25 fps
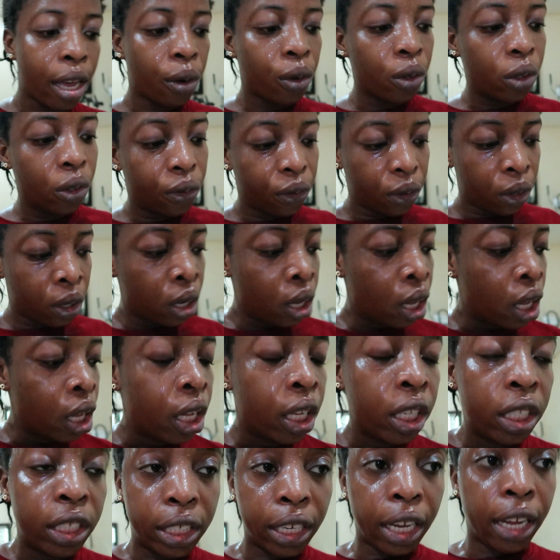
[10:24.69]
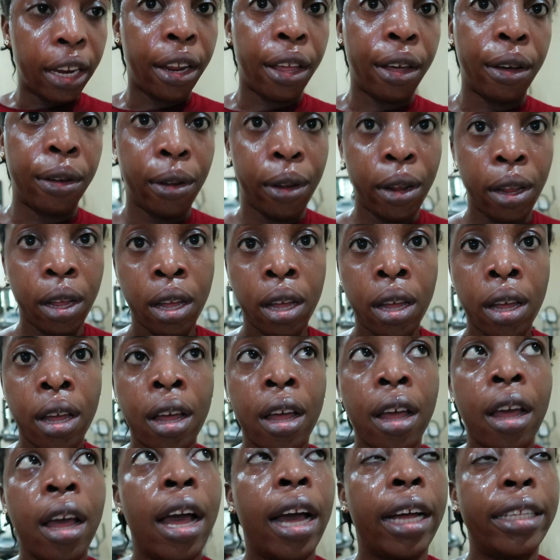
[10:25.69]
Aniel's channel
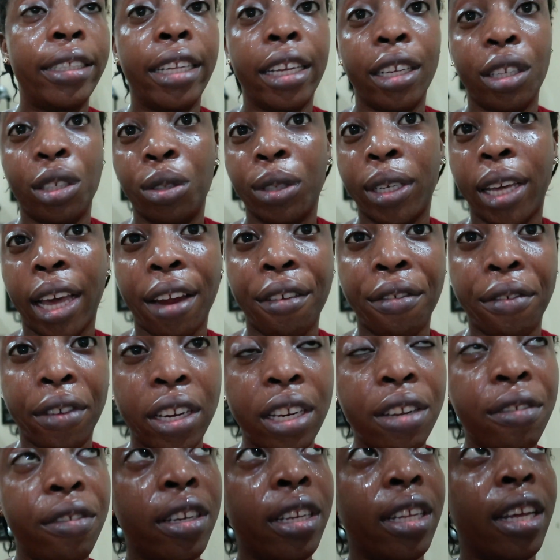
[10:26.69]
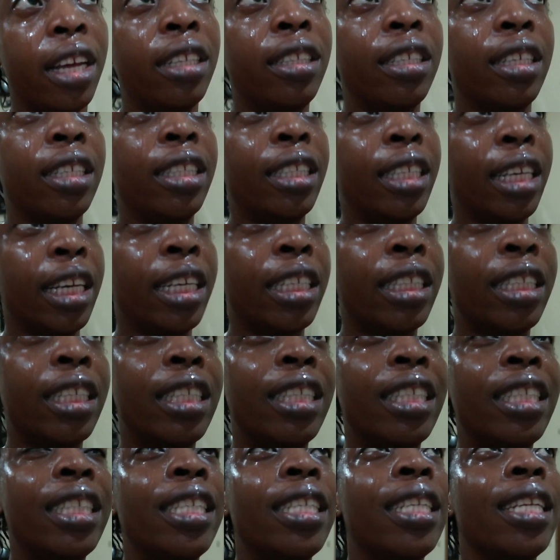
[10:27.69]
and then you get really, really entertained.
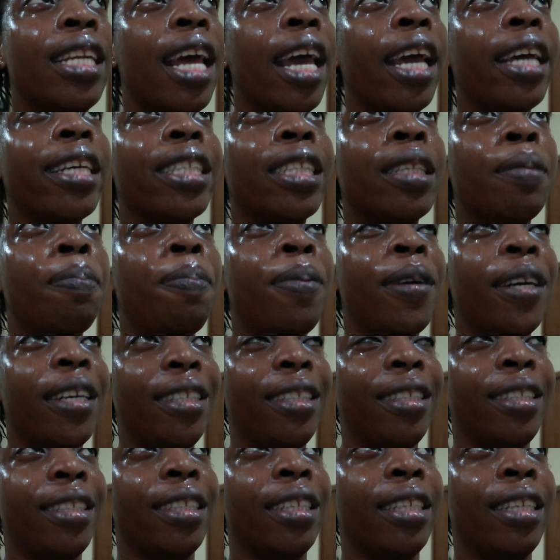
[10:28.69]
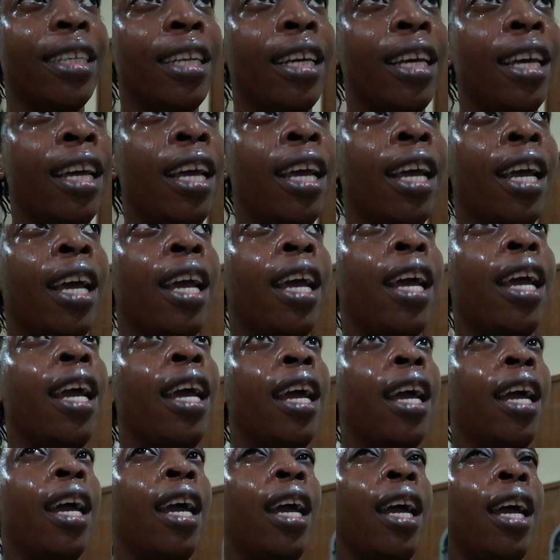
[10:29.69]
The next person
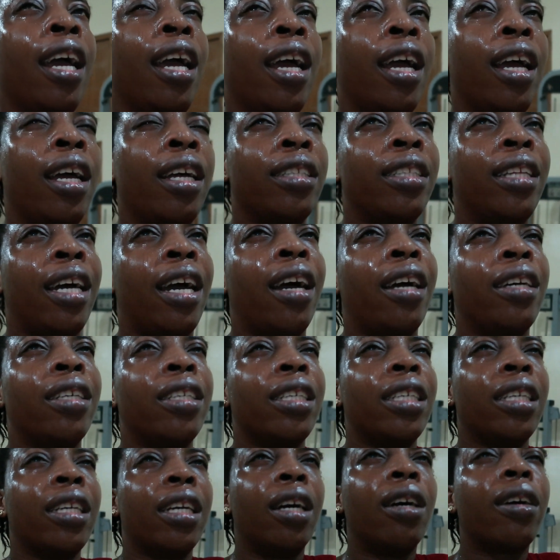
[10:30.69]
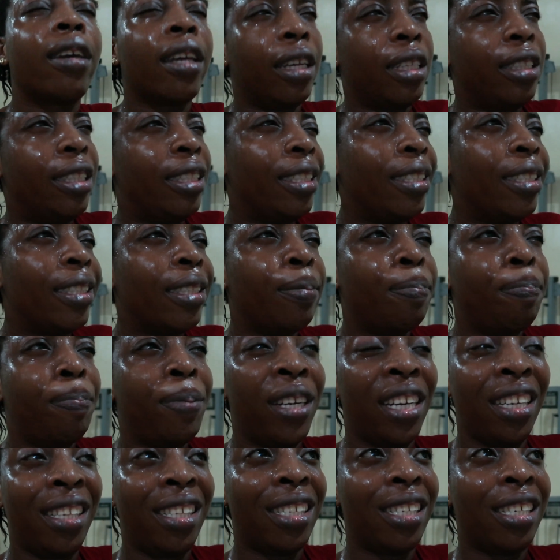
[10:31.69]
that, okay, this
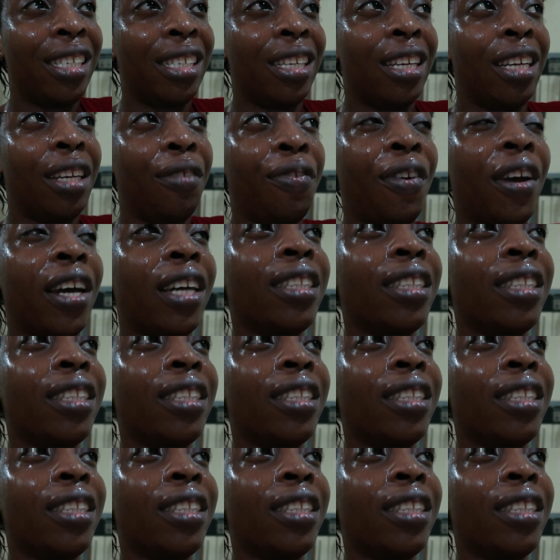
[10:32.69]
person, in